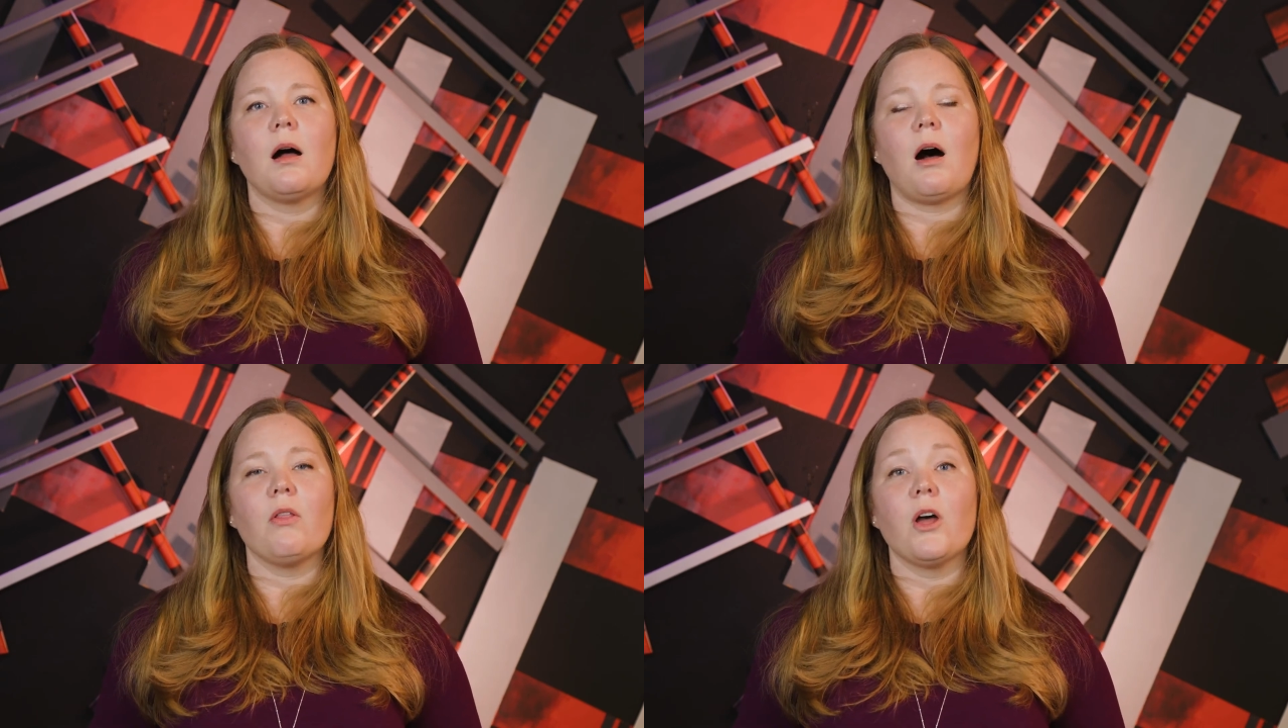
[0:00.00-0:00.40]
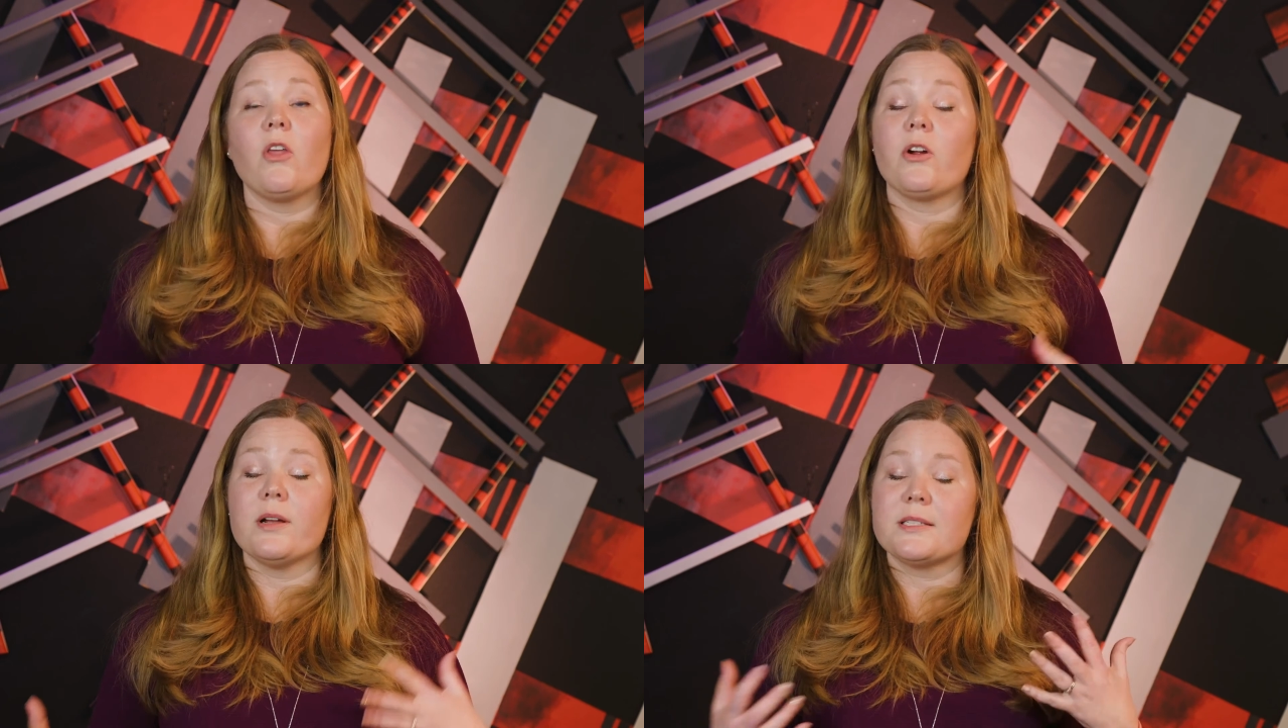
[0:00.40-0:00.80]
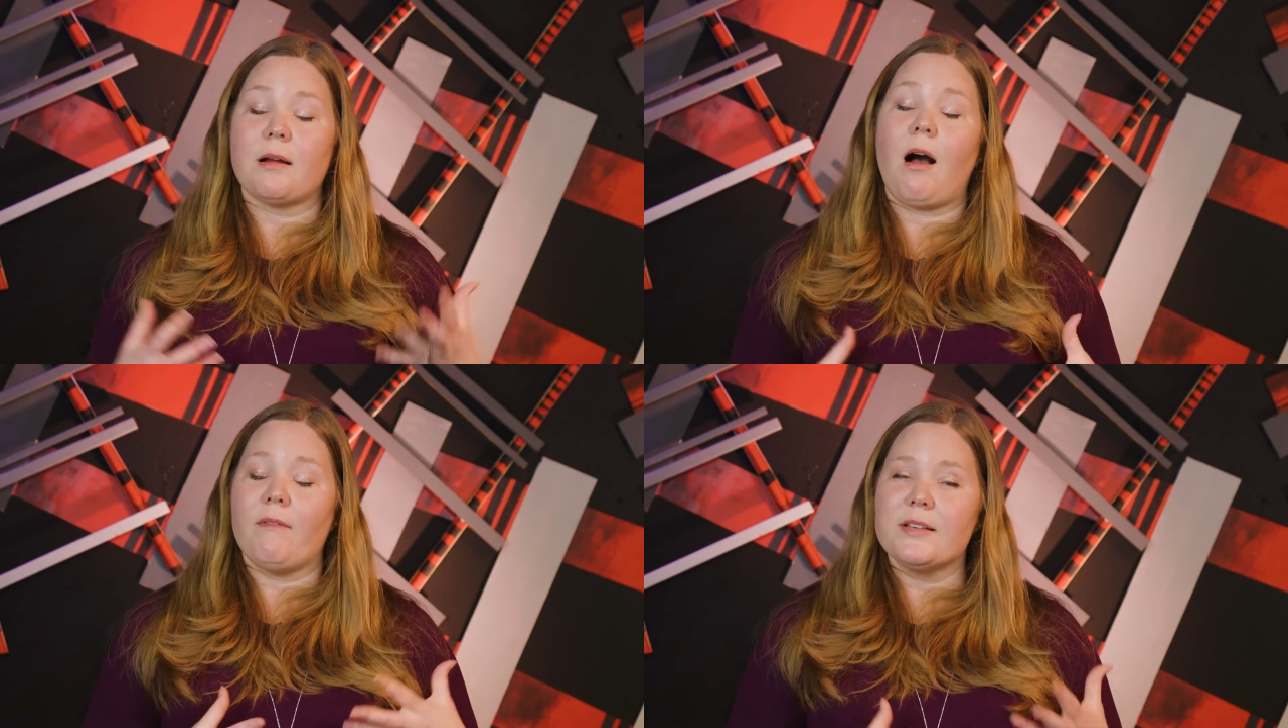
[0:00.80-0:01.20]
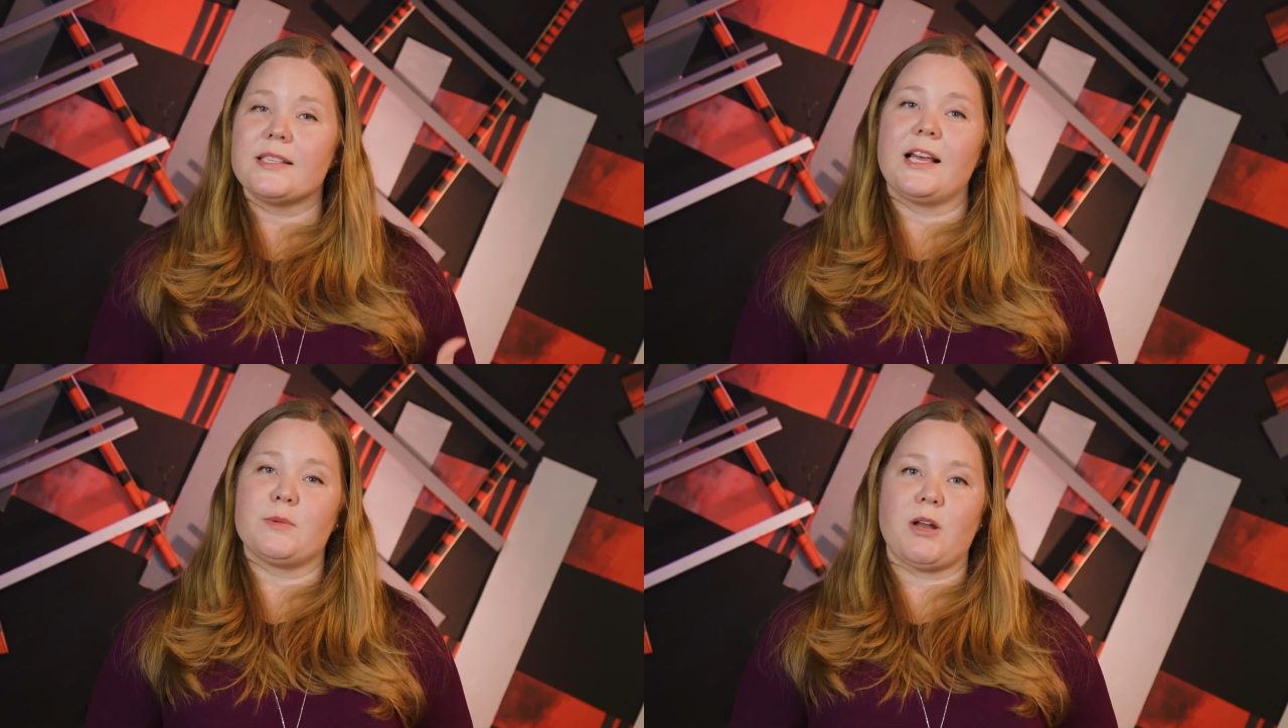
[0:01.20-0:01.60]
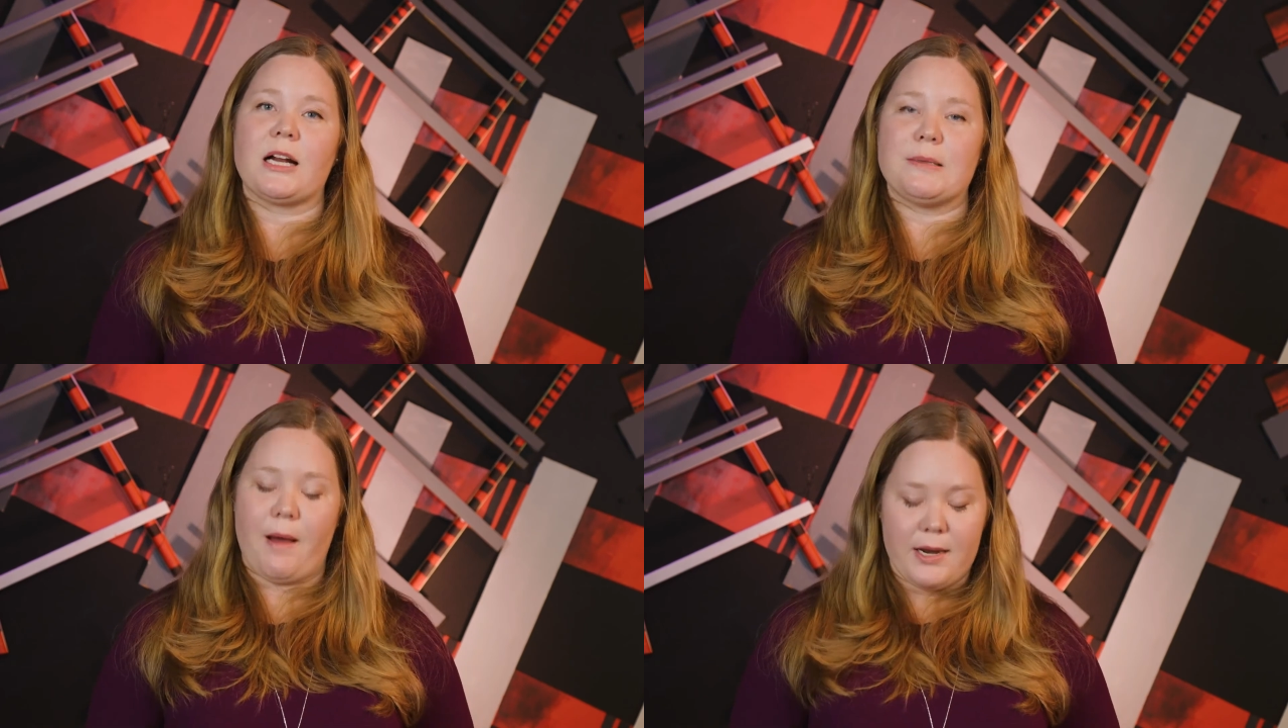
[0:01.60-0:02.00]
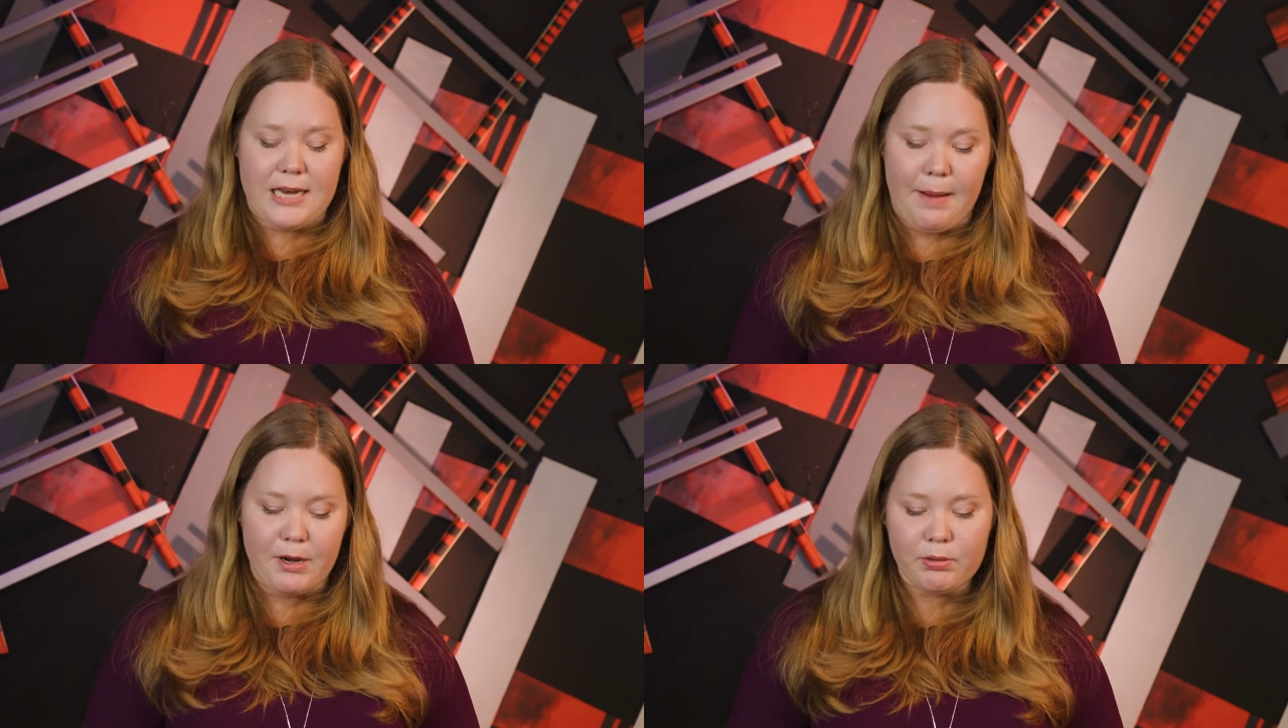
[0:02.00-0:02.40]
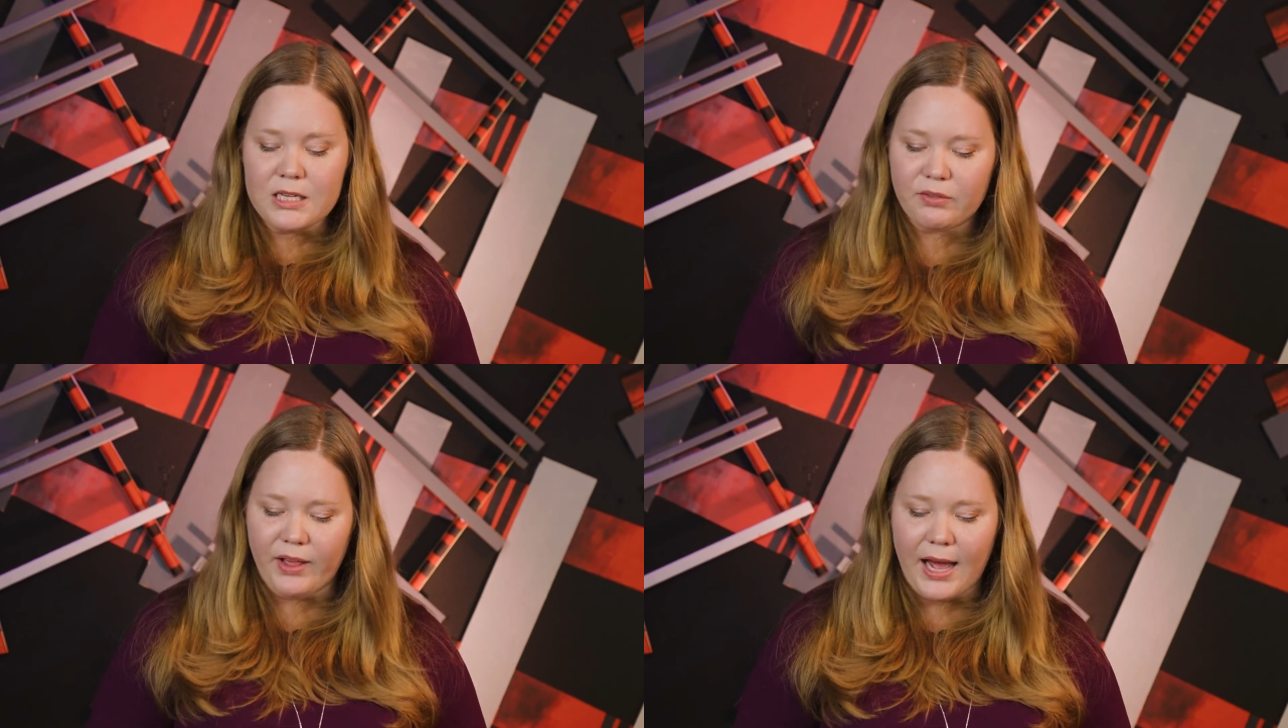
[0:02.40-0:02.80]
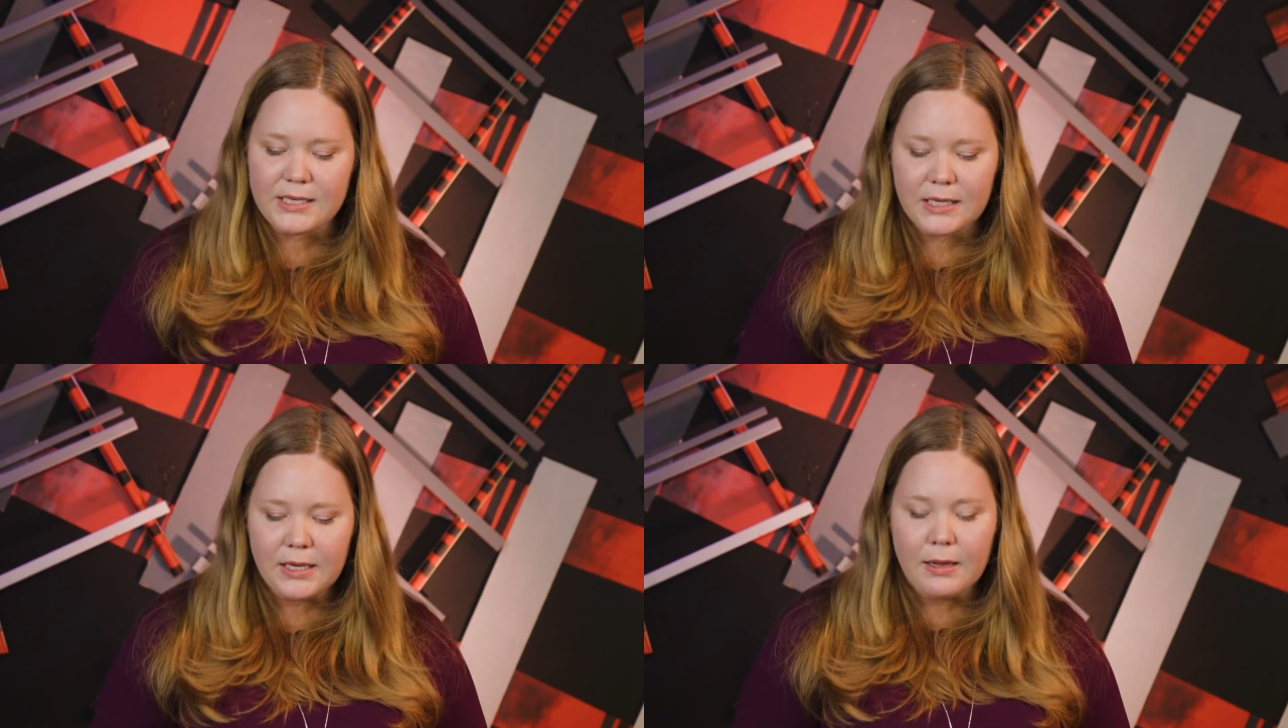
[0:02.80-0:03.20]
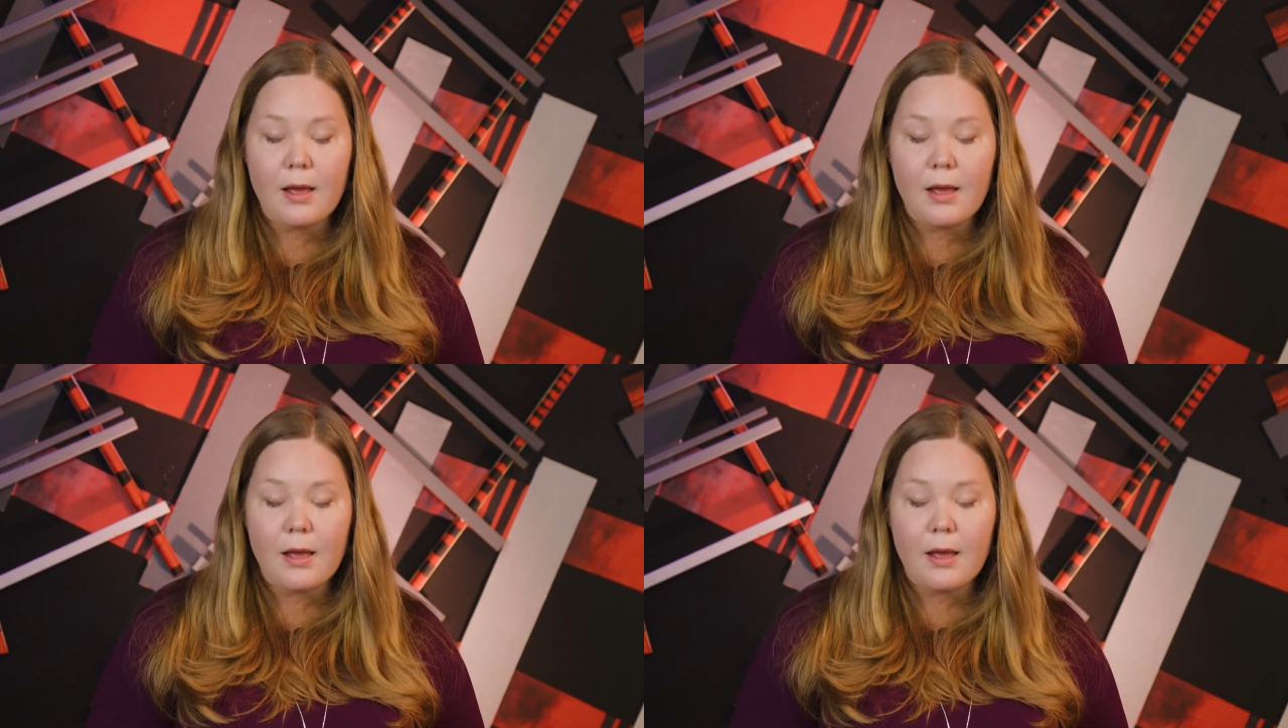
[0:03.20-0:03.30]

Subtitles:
although there is obviously, as we talked about, a time and a place for that.